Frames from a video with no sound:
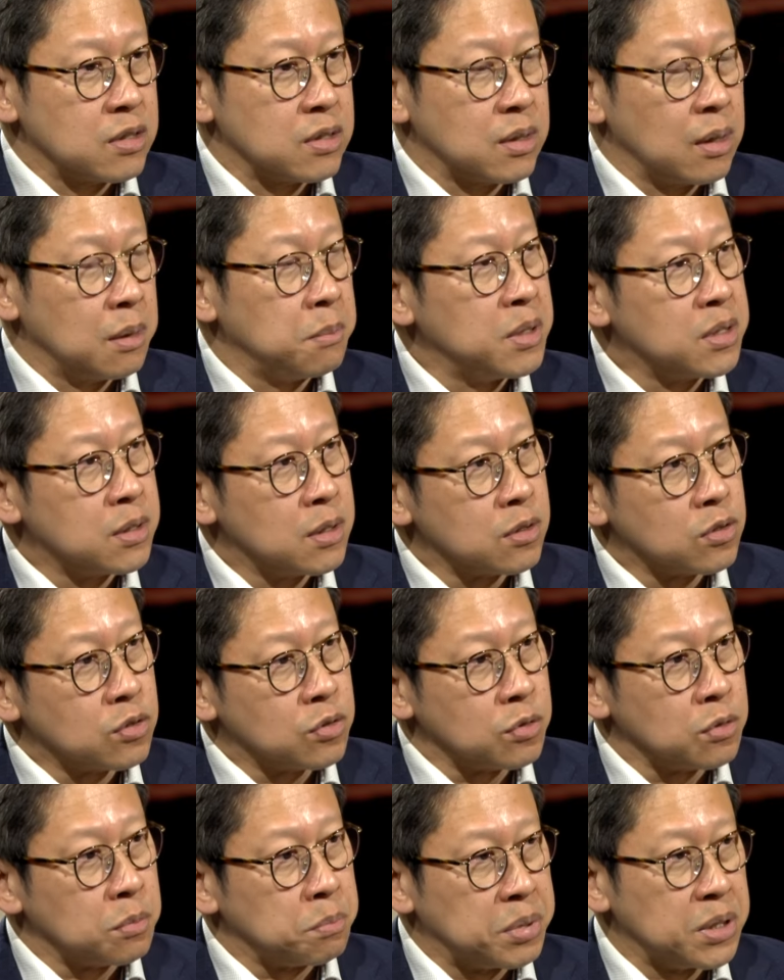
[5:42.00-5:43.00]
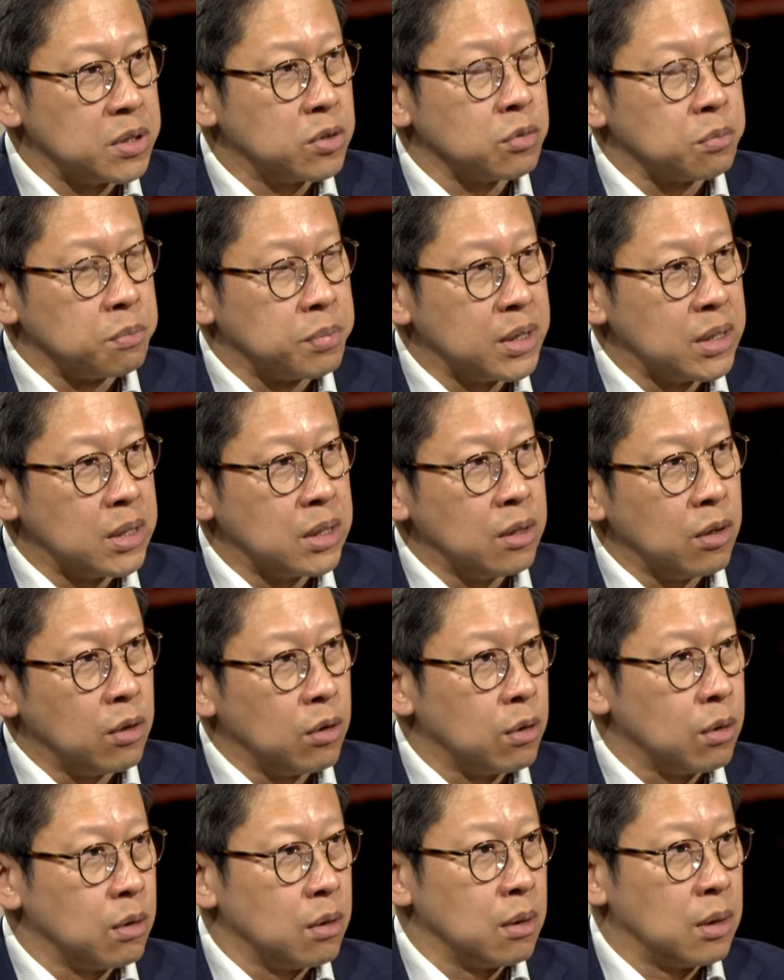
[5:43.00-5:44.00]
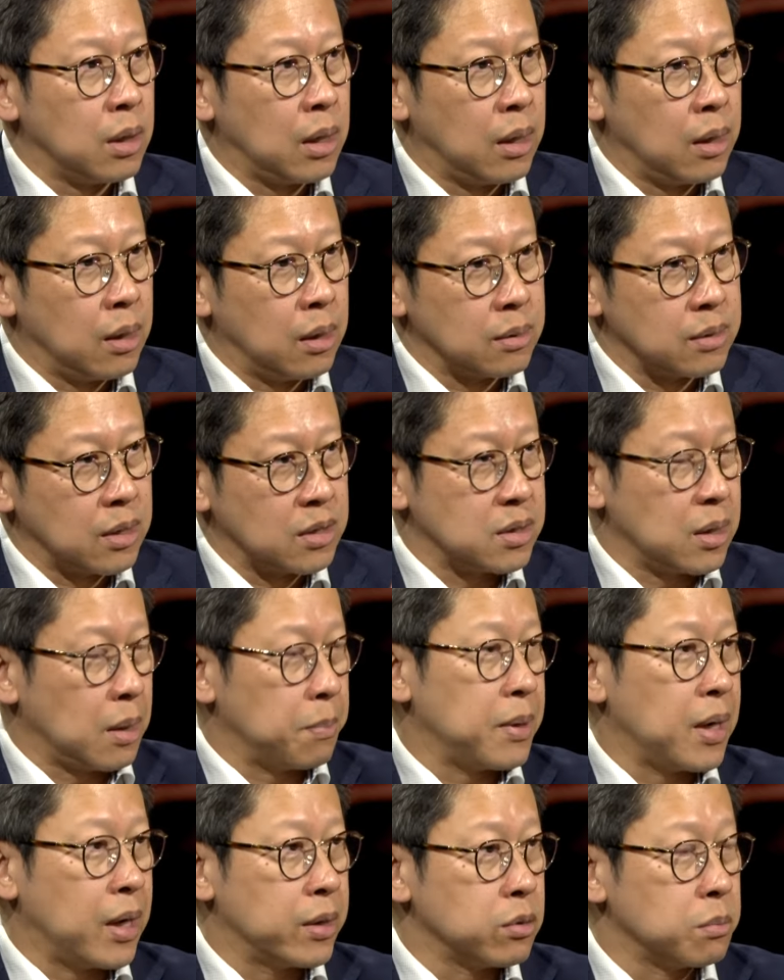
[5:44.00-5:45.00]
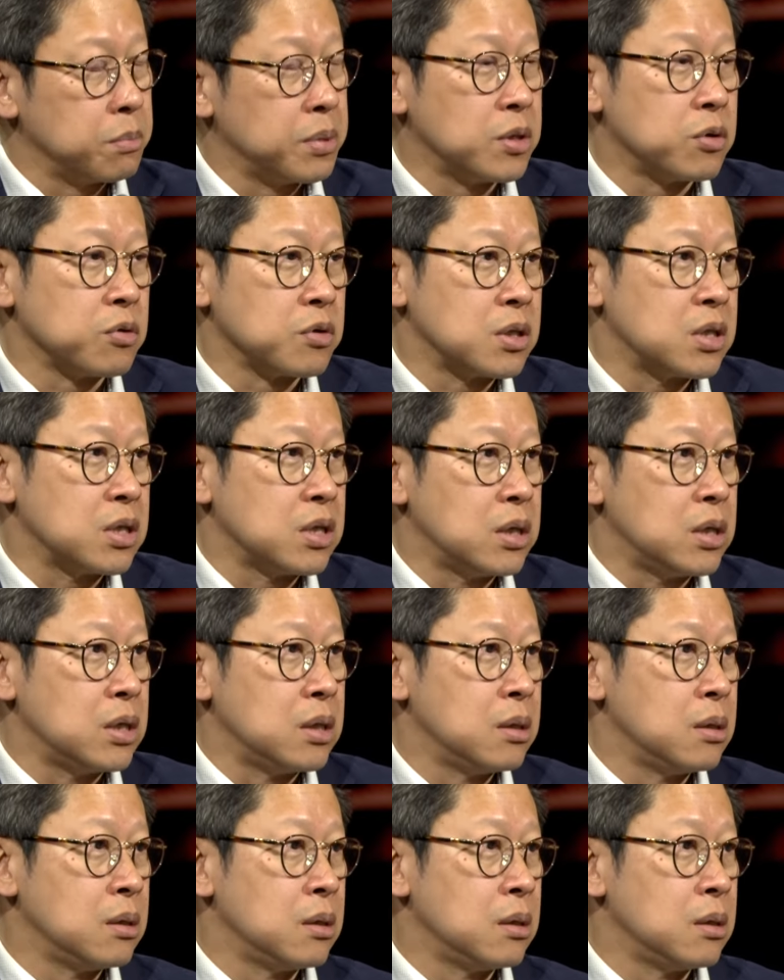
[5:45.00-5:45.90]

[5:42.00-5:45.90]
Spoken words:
this limited to B2B or does it apply to B2C?